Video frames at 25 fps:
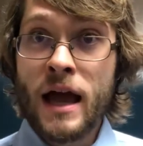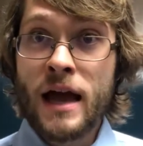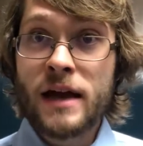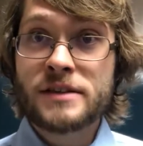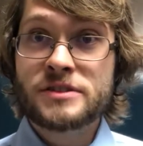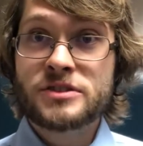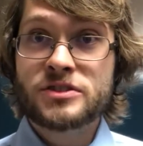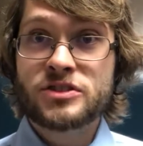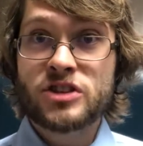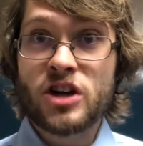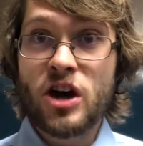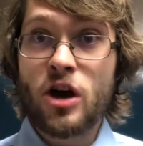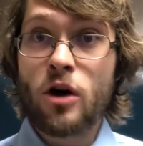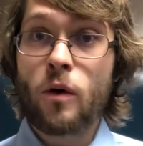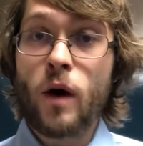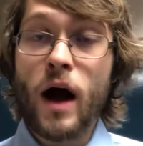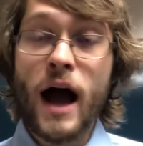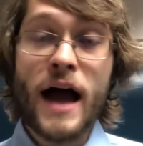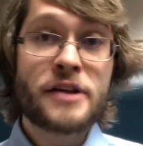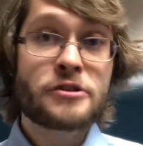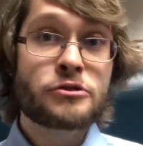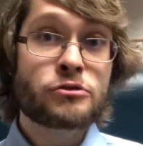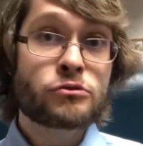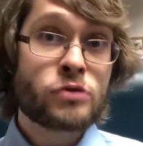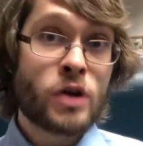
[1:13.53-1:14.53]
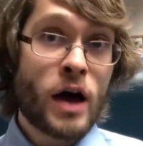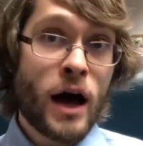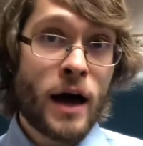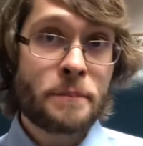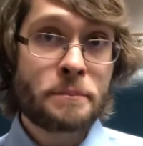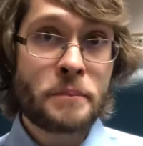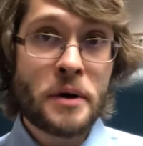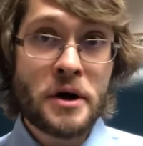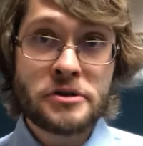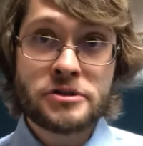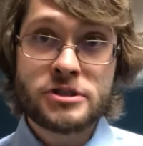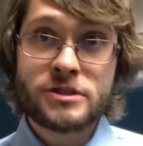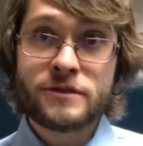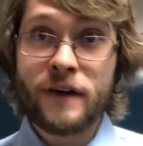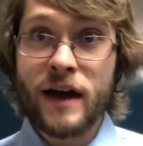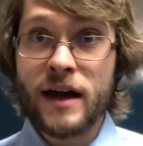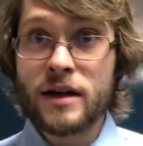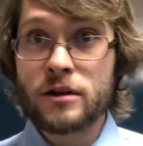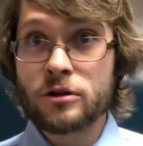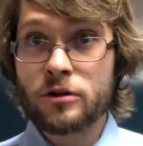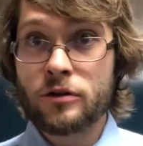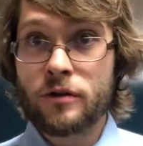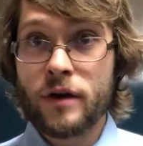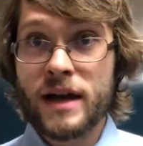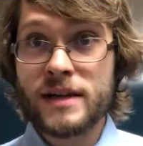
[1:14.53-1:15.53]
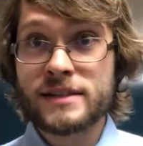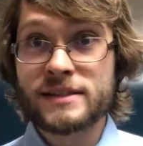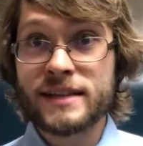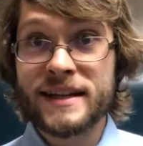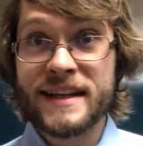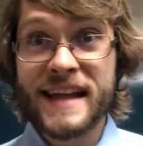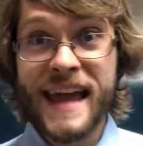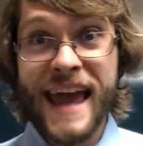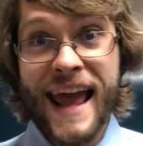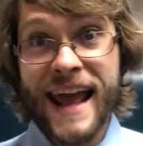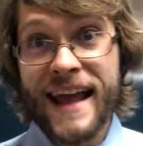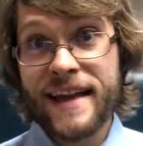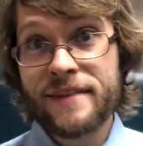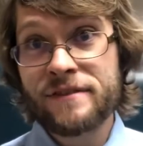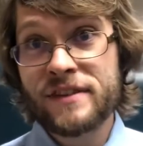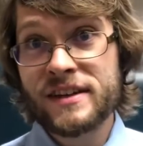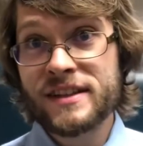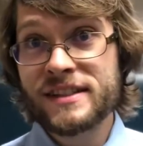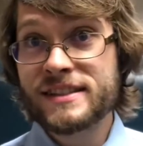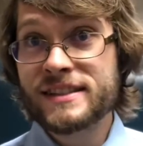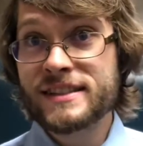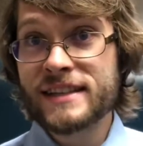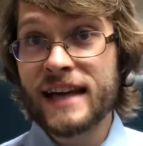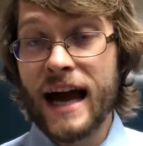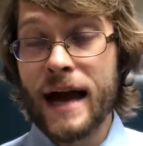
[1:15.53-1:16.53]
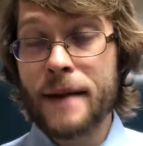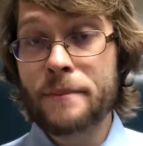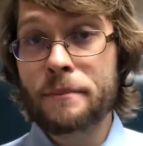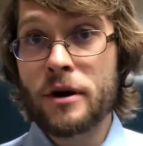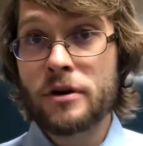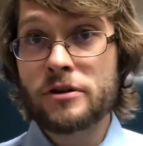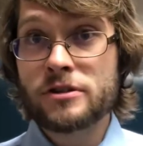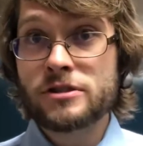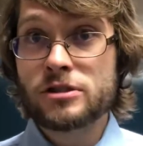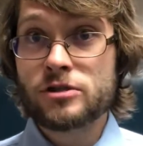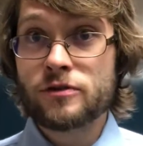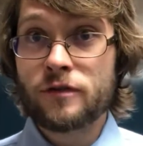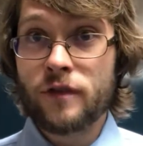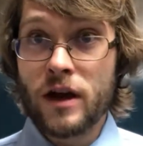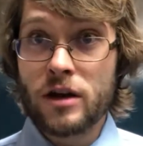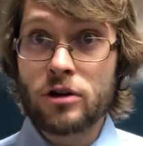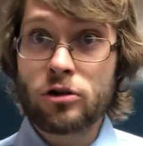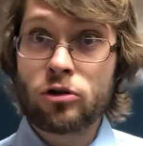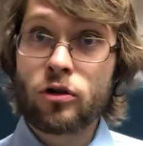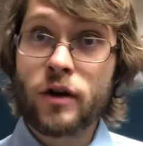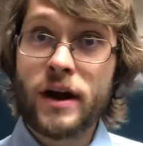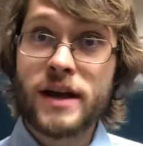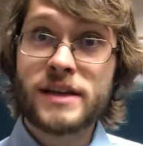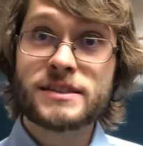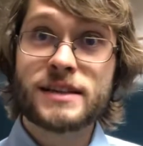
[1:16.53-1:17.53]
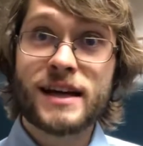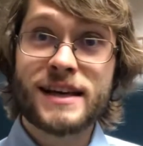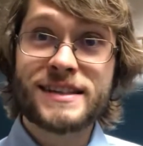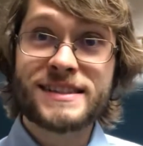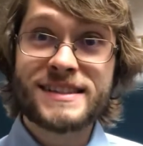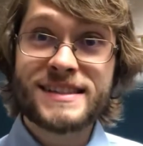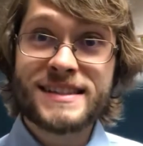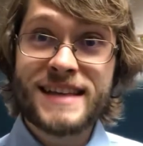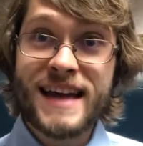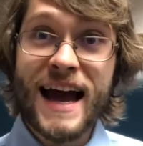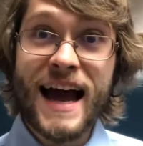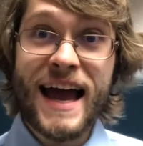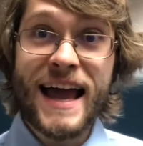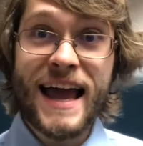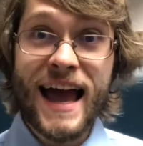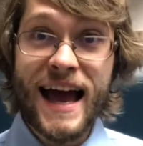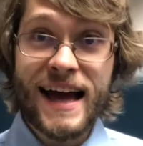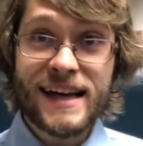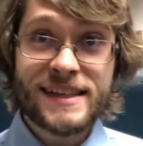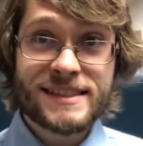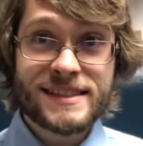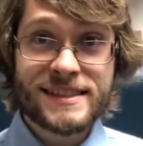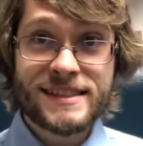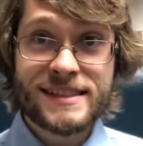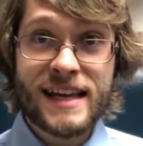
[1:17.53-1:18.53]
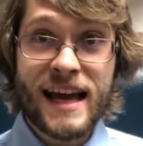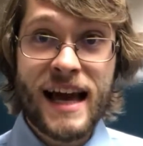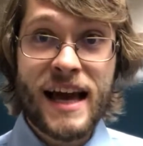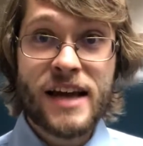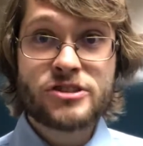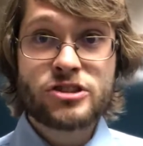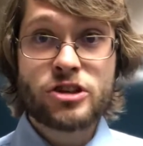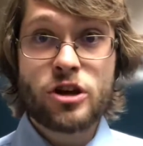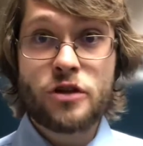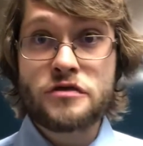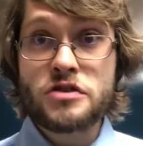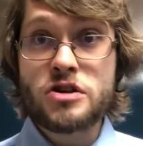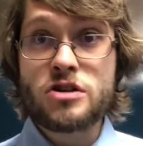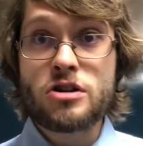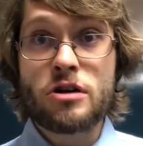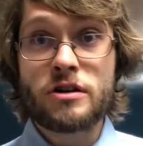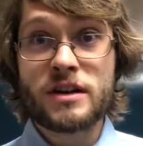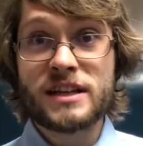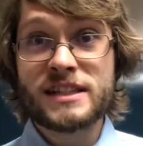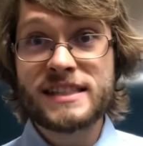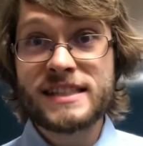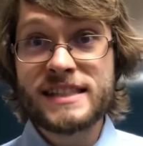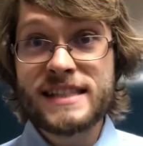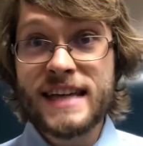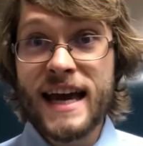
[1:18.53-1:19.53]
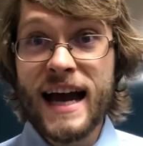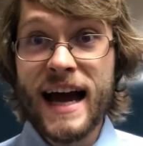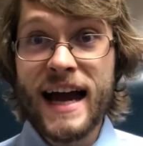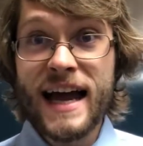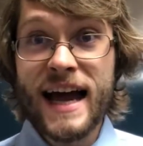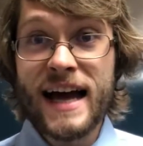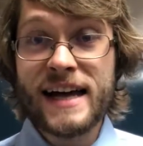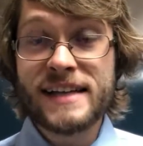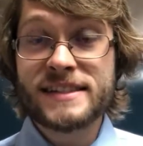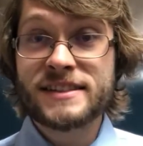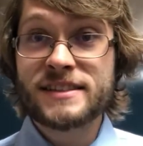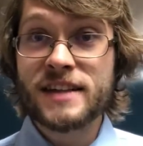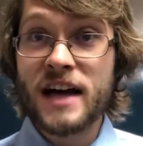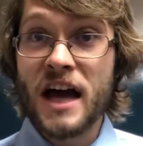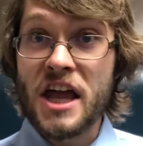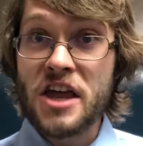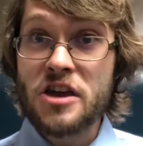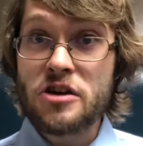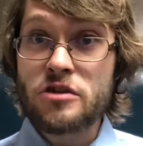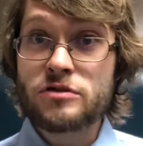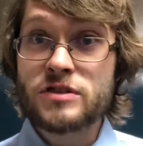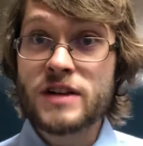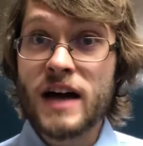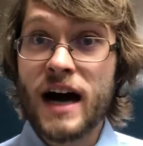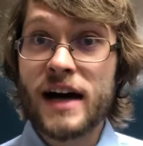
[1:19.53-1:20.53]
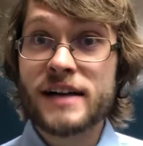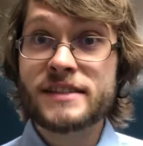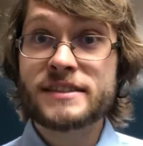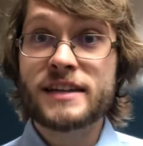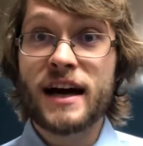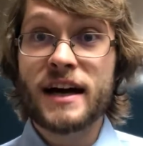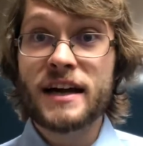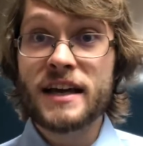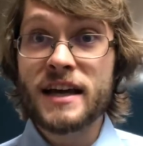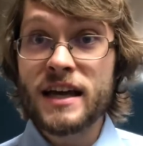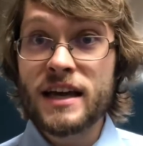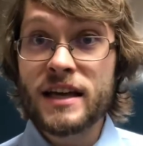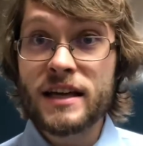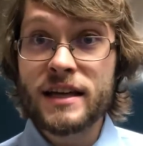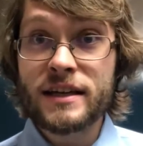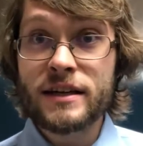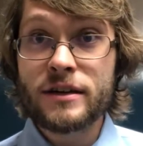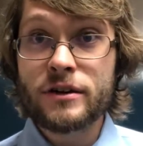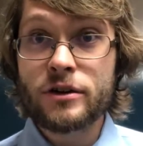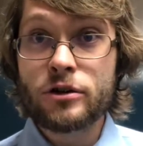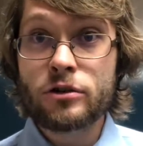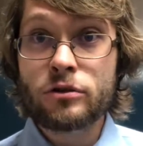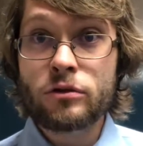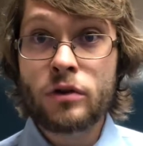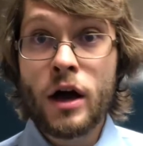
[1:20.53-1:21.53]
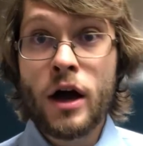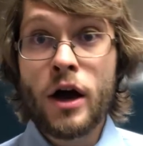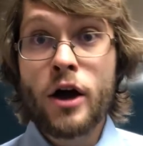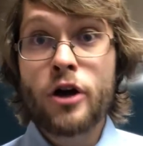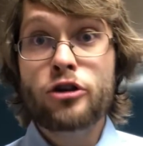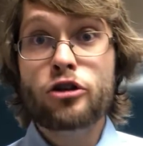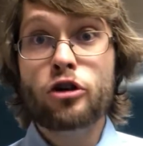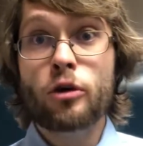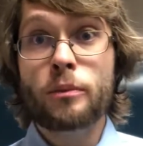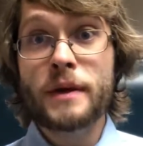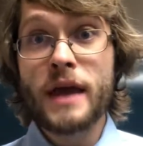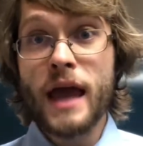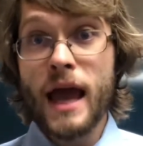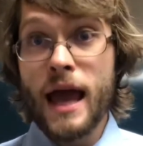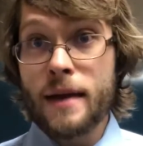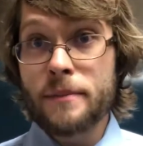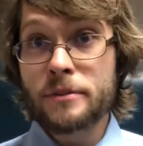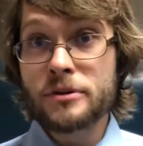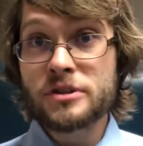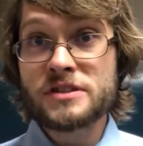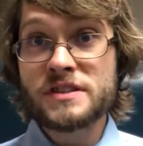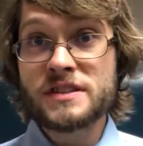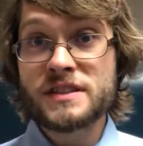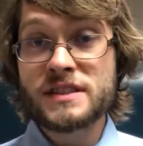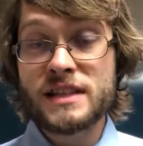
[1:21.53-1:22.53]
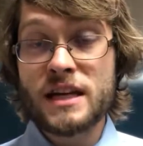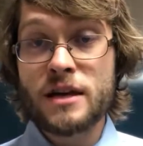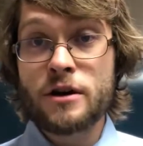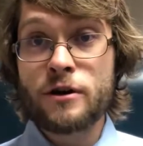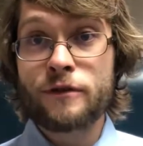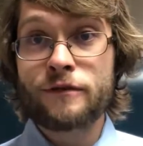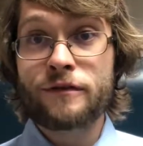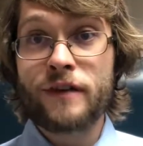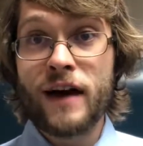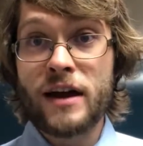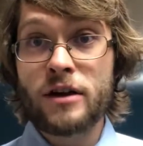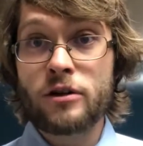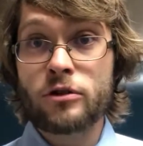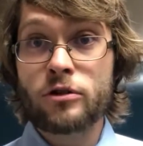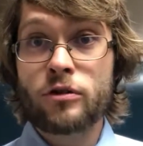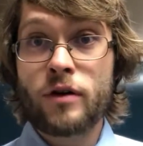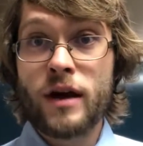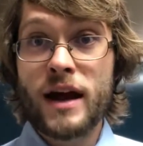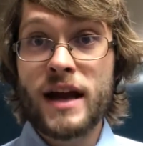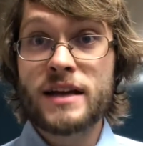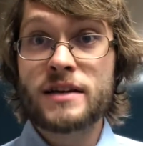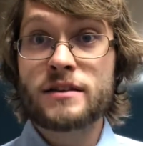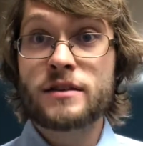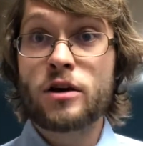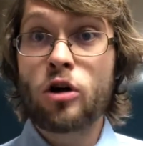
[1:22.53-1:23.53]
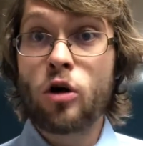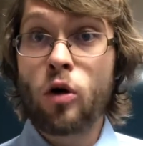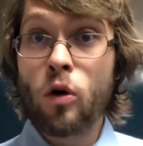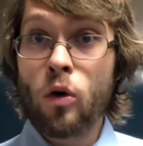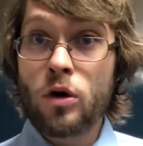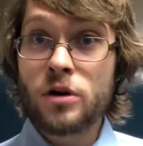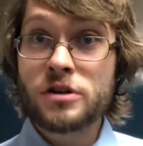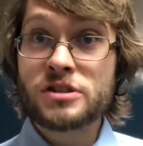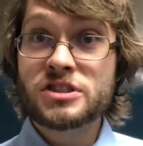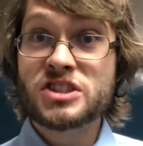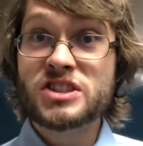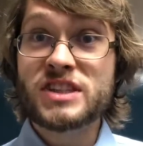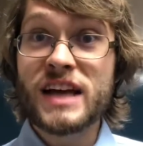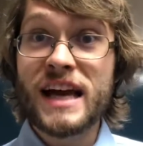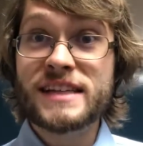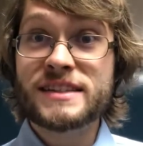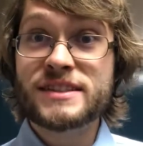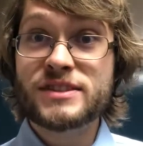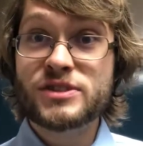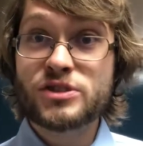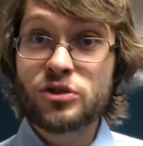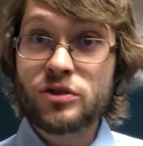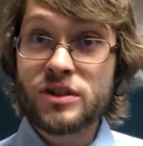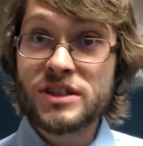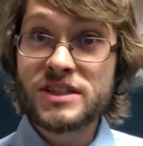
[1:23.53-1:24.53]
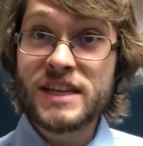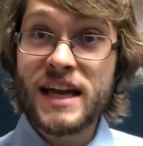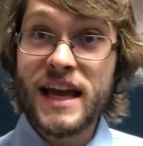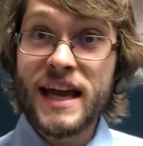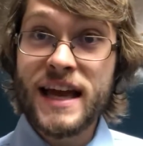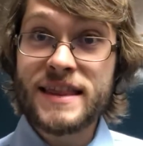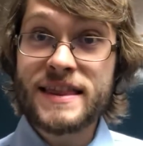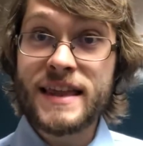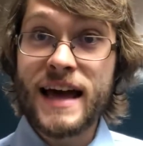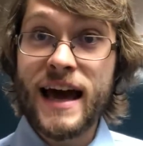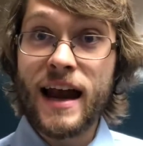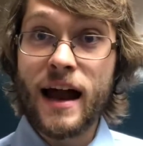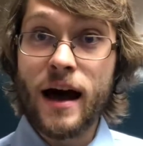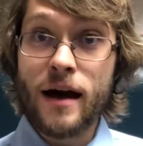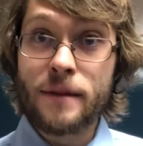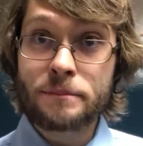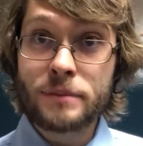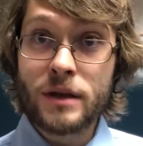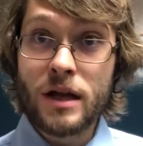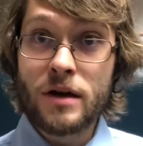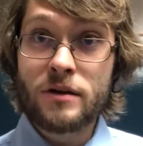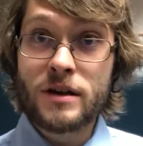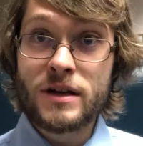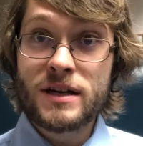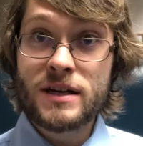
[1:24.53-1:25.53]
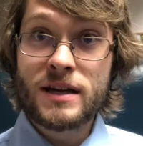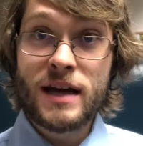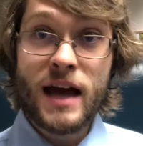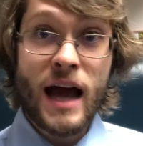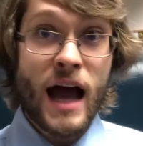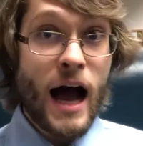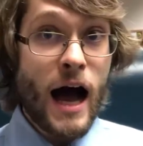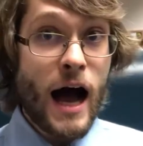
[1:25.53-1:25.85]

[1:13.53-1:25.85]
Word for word: So I do not post final grades on Canvas. I post final grades on CIS. So if you go to cis.utah.edu, You'll be able to see your final grade in the course as soon as I get that uploaded.